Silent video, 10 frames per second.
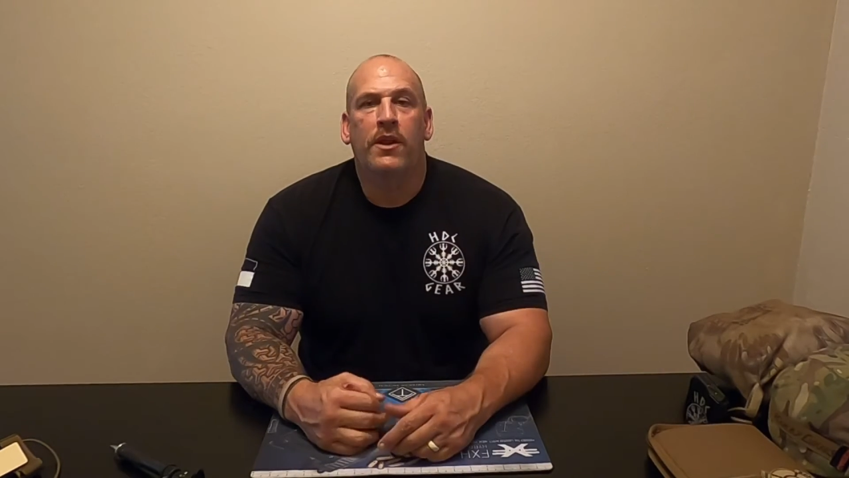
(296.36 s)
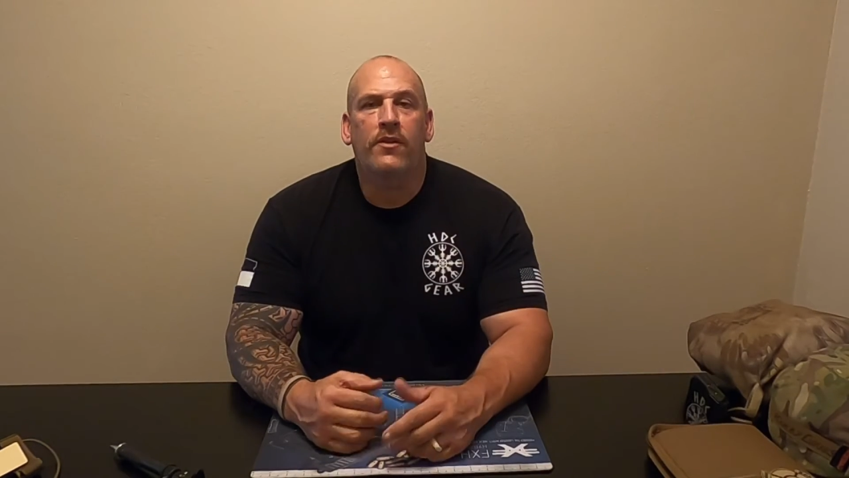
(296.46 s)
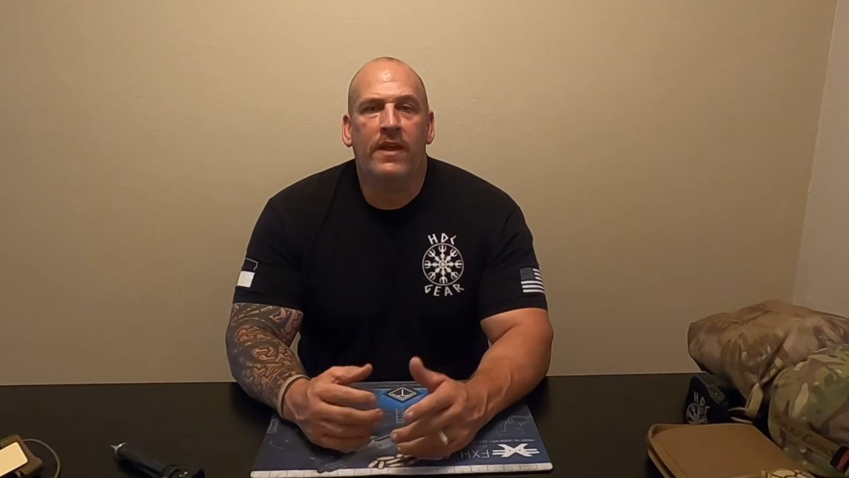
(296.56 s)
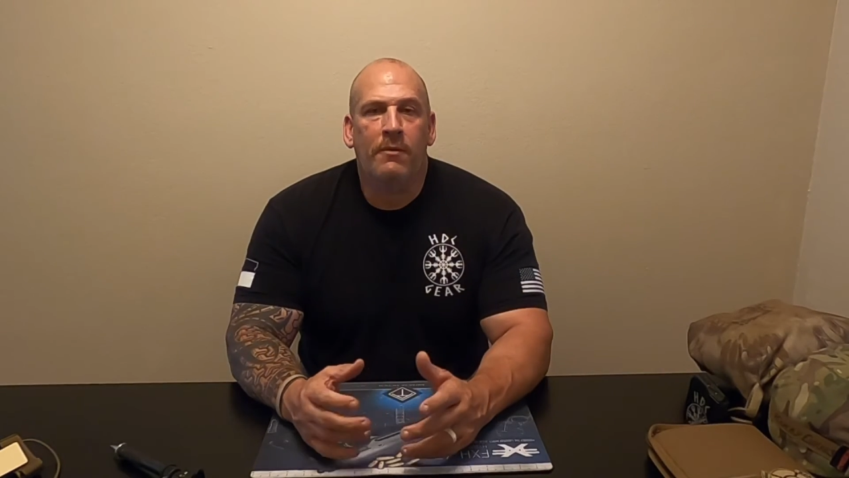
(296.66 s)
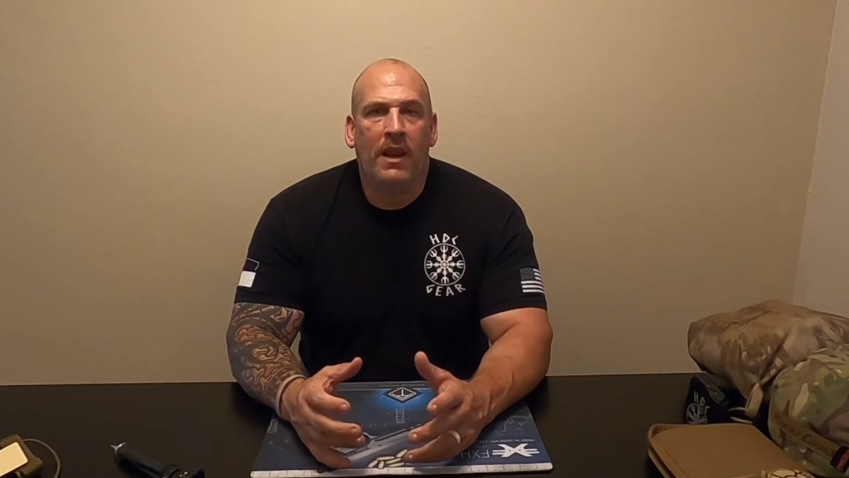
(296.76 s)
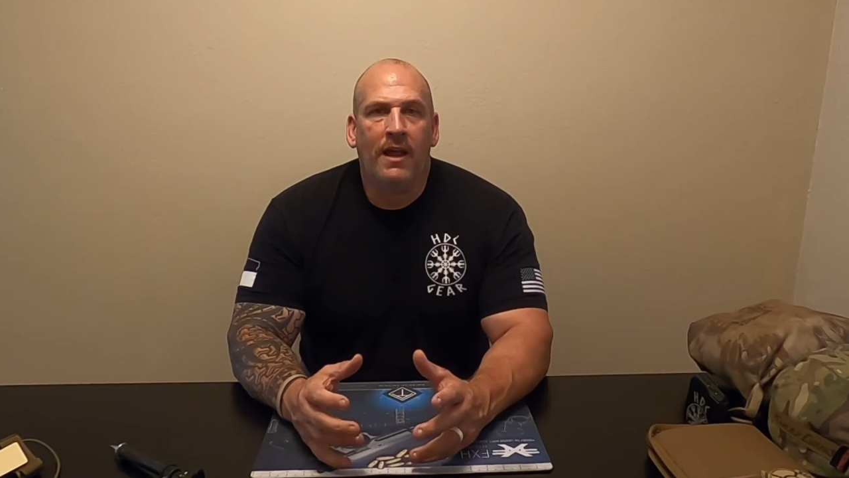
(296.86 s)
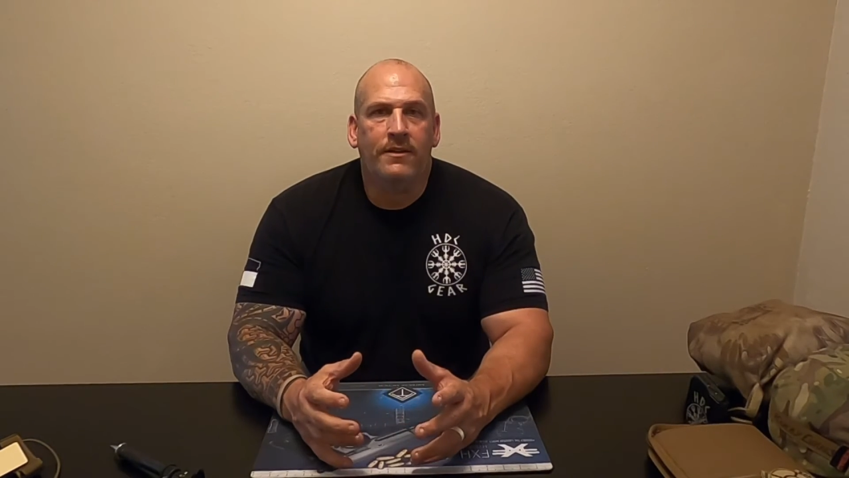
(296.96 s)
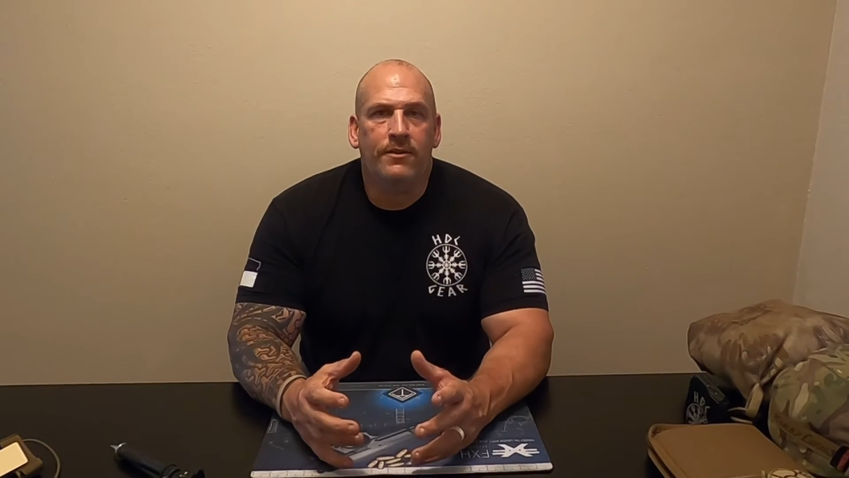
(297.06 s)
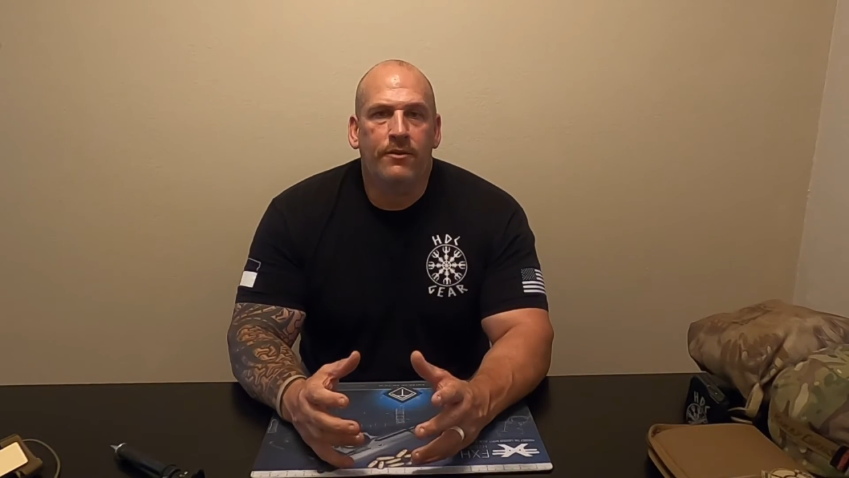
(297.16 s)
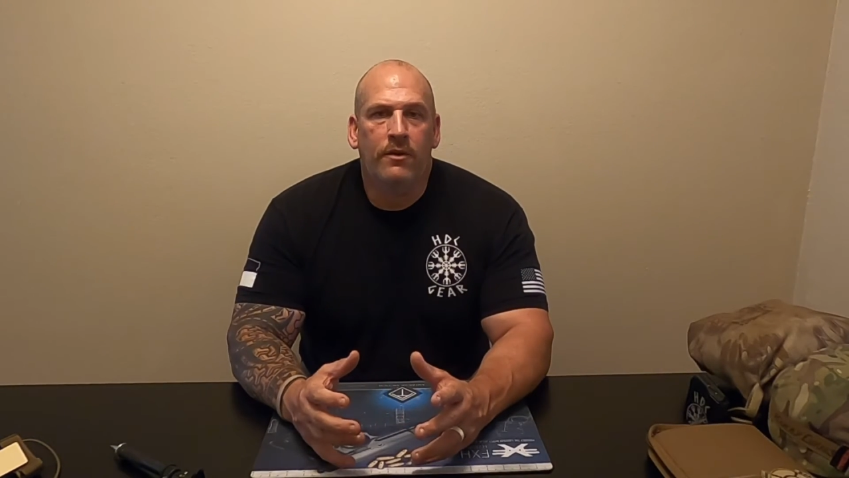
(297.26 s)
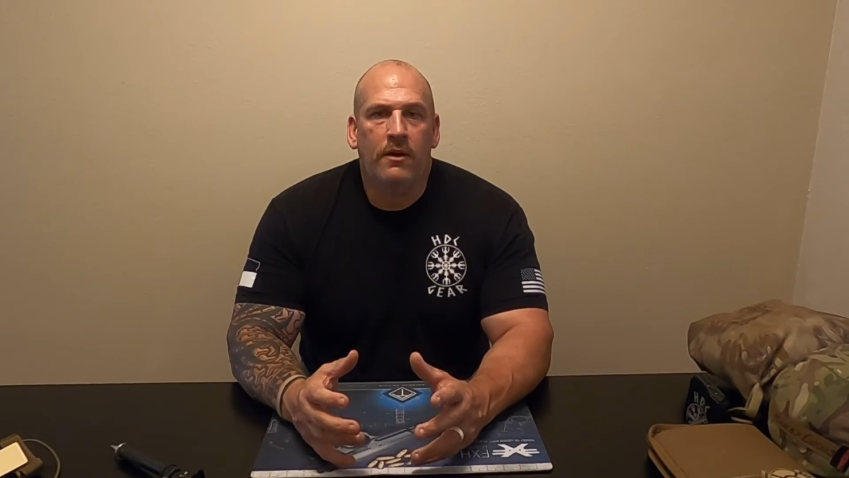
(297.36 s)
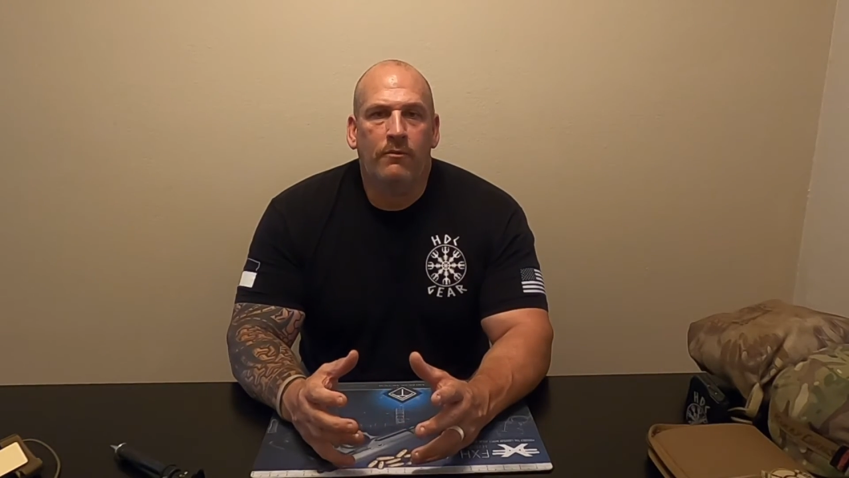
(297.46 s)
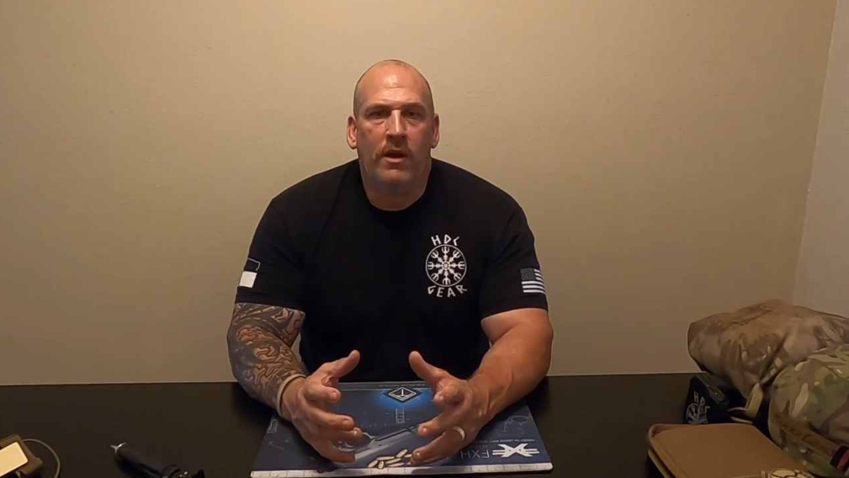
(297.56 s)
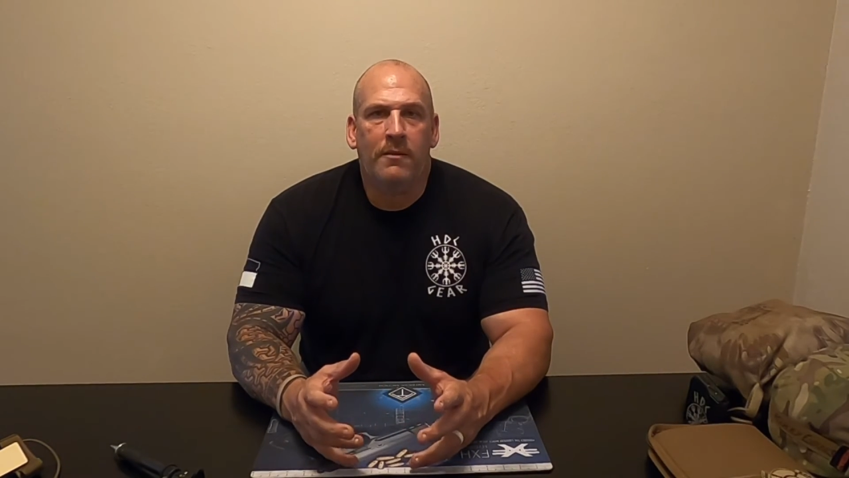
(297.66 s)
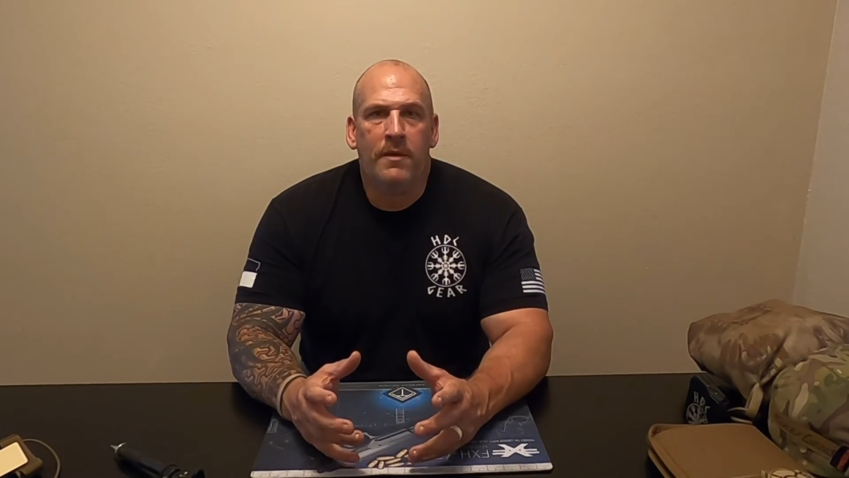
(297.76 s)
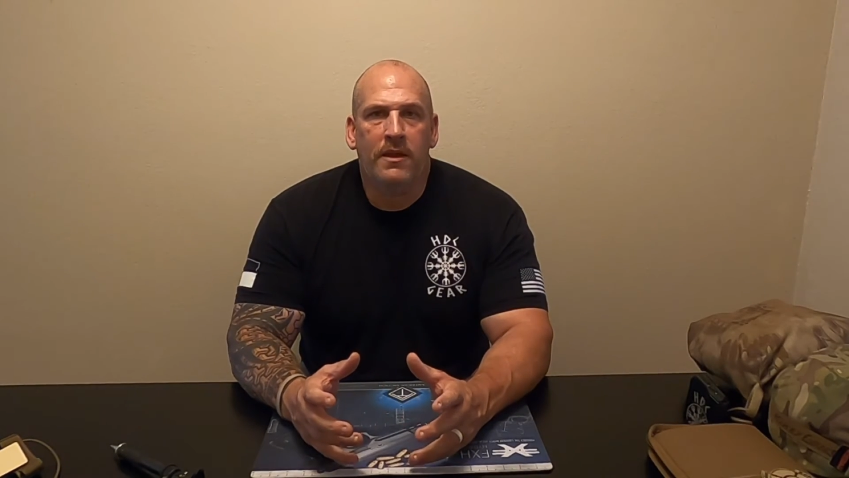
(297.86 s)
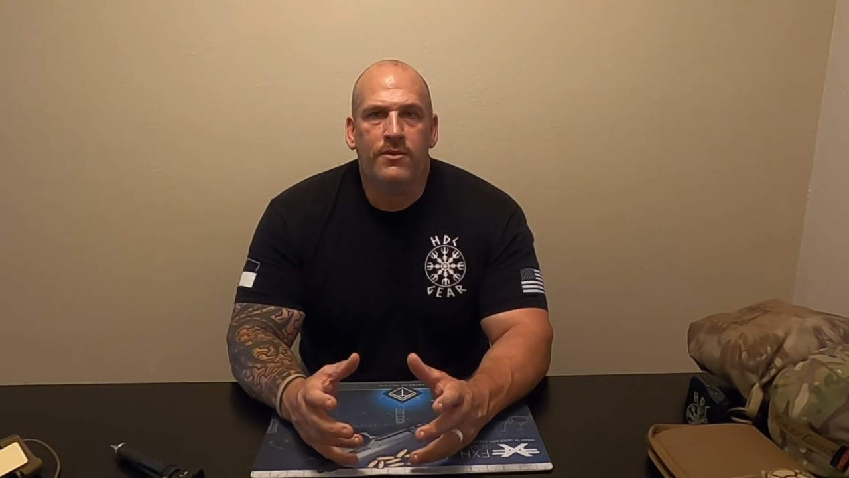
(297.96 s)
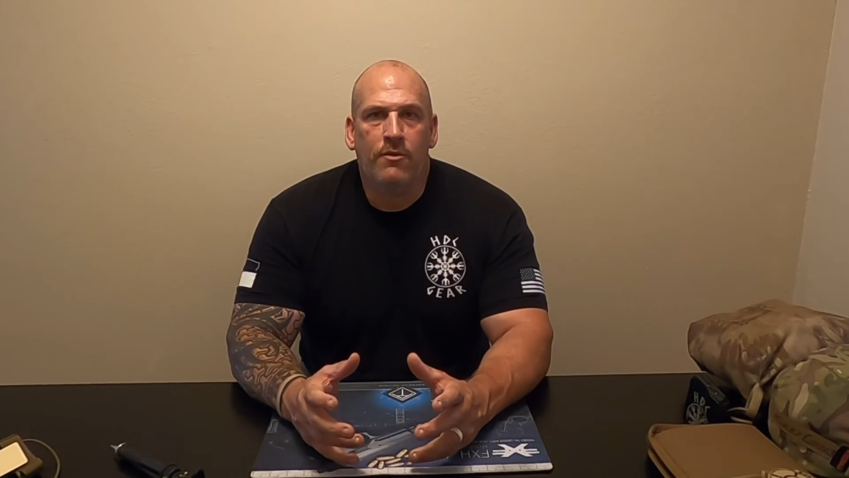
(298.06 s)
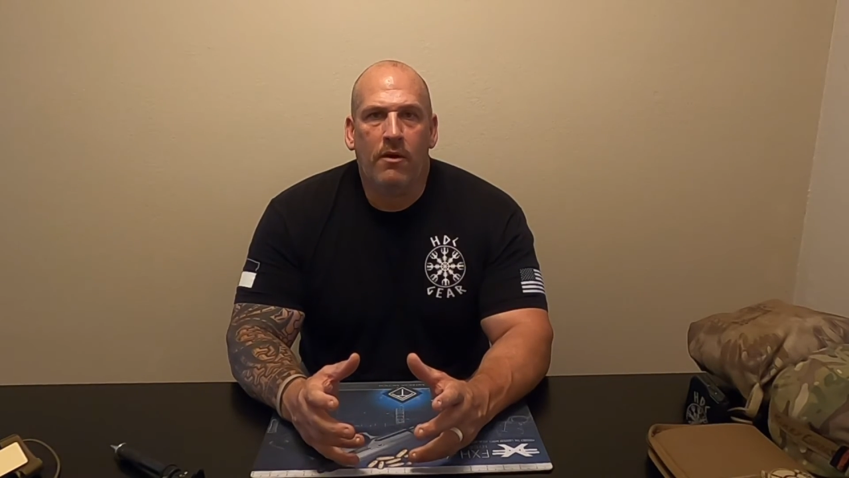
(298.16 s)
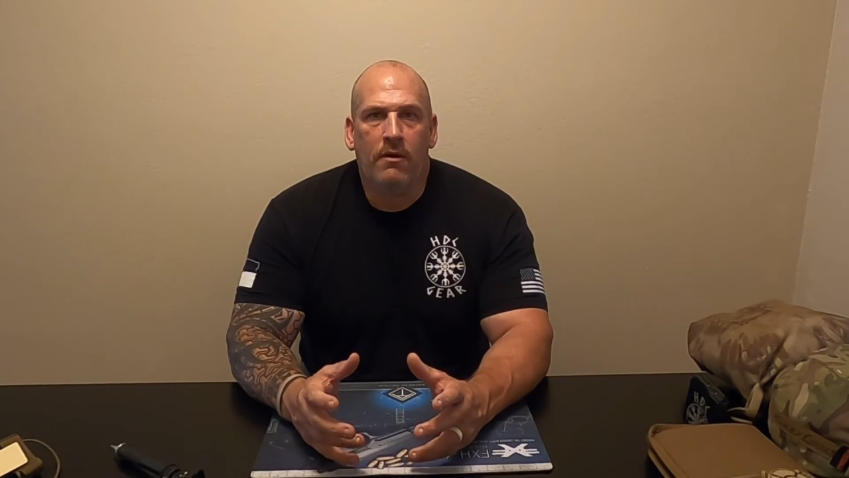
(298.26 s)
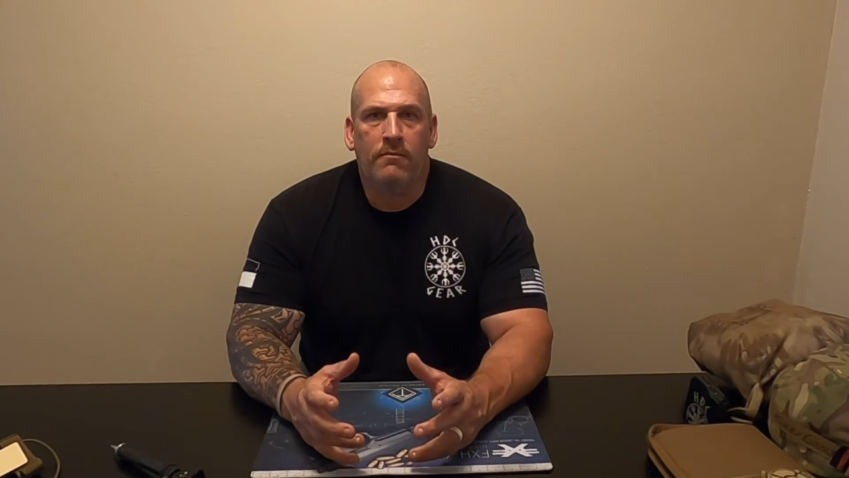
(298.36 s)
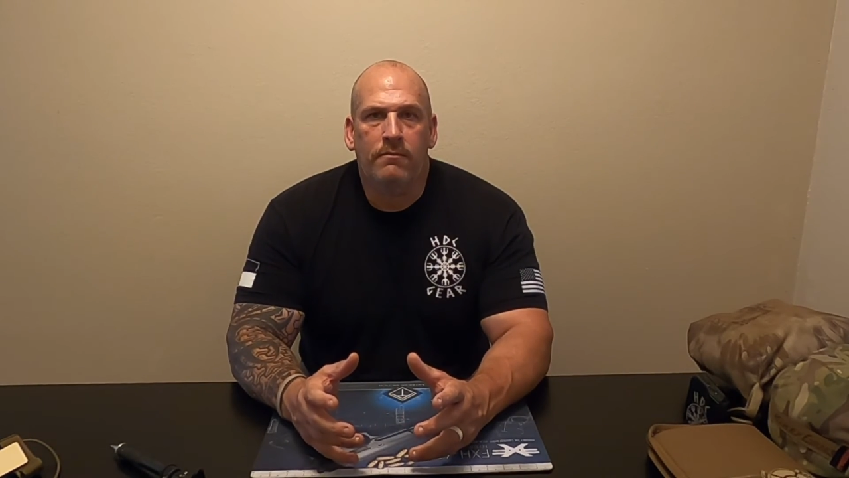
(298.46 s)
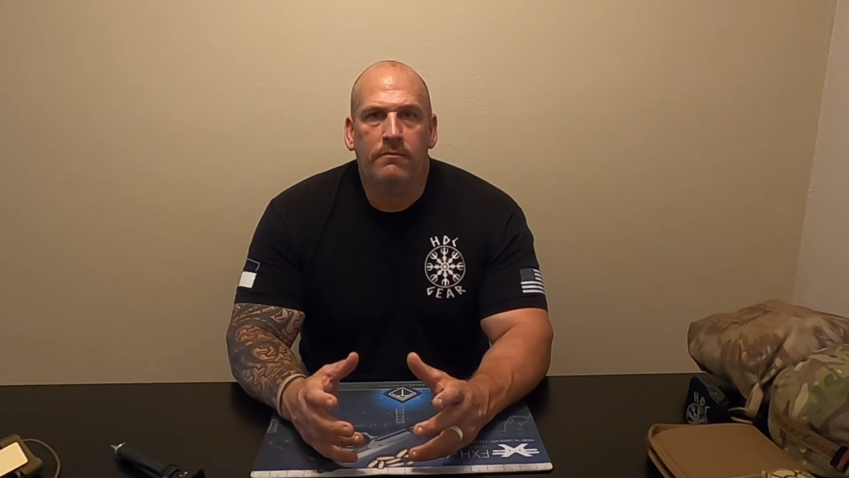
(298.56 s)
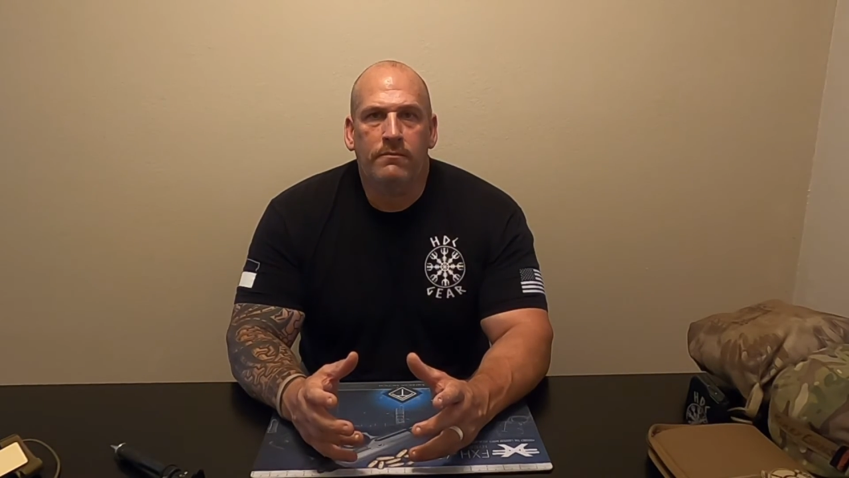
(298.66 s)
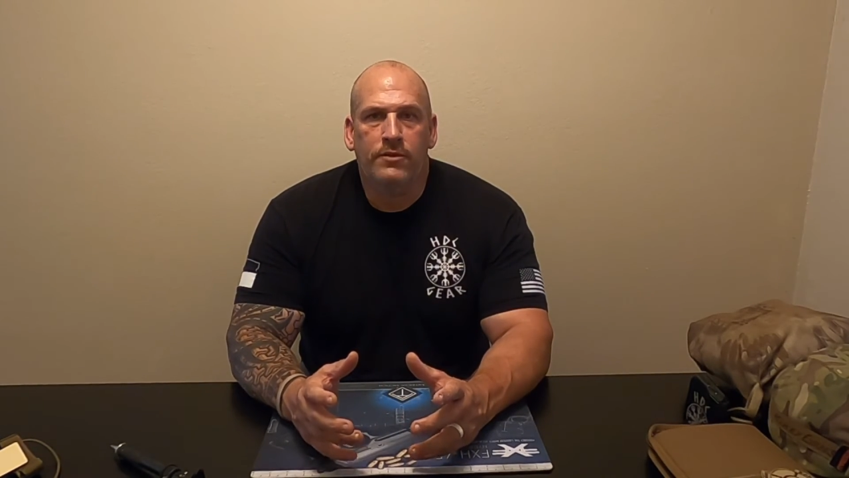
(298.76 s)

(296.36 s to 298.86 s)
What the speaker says: another thing we like to recommend to our